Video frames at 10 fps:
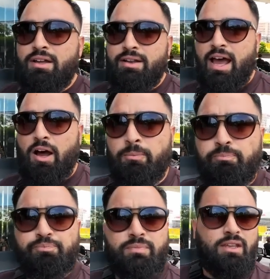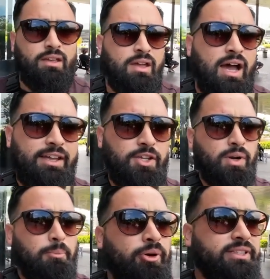Now I do
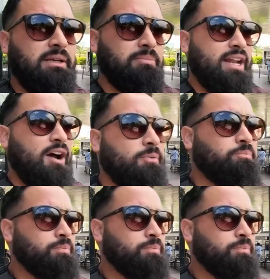want to point something out,